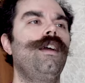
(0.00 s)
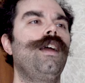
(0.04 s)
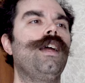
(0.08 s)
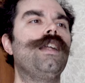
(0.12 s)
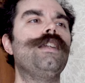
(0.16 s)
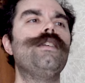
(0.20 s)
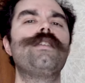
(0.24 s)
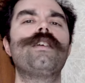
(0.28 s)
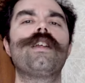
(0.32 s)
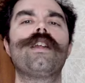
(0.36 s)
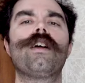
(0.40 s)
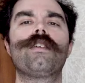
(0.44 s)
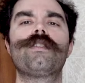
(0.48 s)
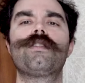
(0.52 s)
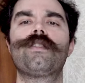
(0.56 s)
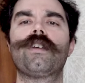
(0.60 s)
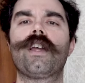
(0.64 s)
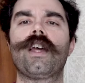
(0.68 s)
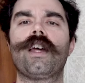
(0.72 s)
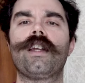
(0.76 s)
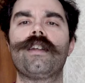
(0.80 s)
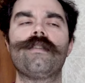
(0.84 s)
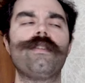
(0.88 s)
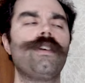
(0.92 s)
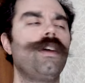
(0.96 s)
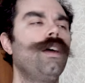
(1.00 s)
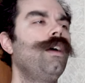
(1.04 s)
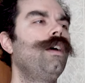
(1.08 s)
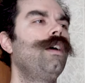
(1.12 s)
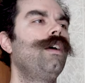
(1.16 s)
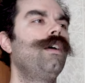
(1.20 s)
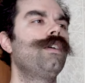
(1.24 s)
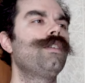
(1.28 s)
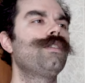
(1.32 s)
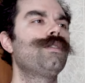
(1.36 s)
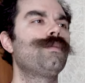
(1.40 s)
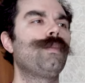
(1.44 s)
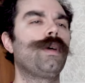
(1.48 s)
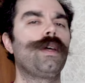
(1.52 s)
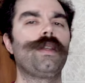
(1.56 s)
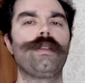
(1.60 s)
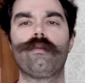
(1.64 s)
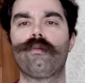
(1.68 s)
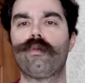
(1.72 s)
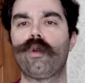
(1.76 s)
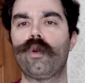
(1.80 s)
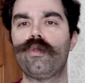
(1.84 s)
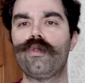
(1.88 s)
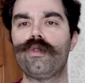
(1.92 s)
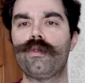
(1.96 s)
And you can also kind of smell the
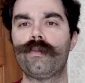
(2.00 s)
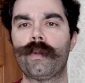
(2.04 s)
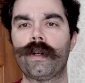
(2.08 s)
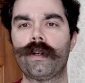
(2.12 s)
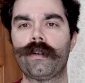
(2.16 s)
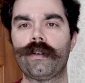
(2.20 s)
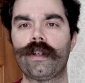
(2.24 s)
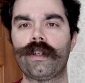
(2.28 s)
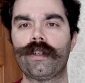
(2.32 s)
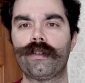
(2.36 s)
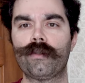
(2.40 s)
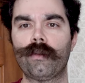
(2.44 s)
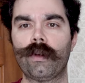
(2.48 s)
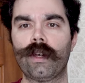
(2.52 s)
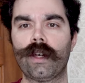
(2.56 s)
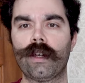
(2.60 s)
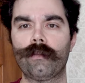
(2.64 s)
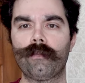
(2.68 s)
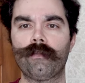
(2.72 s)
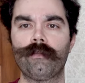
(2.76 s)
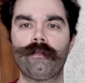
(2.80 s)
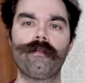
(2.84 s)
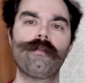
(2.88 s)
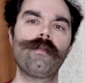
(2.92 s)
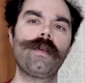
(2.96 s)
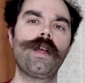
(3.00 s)
rosemary as well.